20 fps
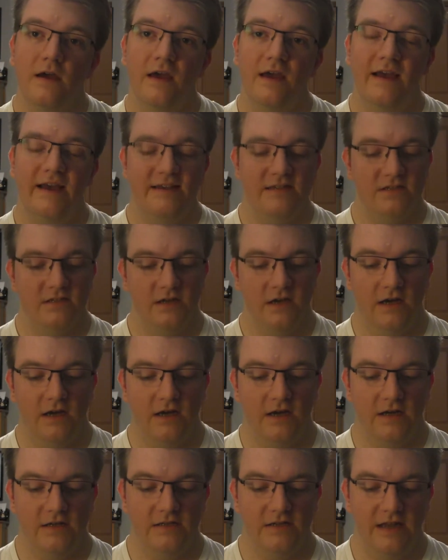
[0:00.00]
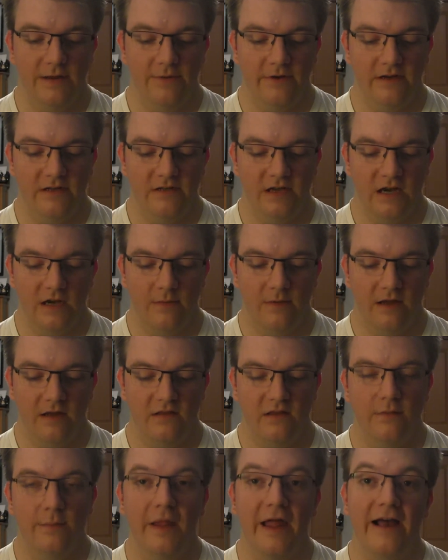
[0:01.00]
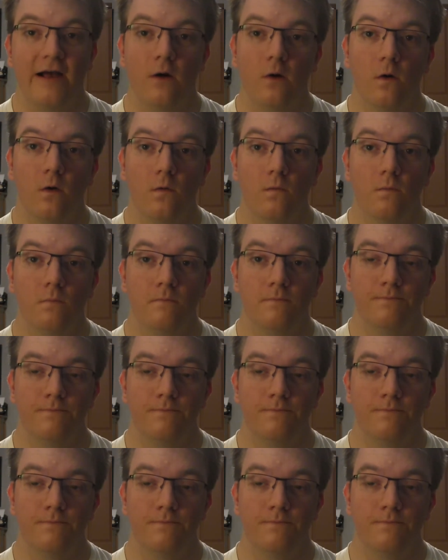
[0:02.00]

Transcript: Hey guys, today we're going to talk about The Black Hole.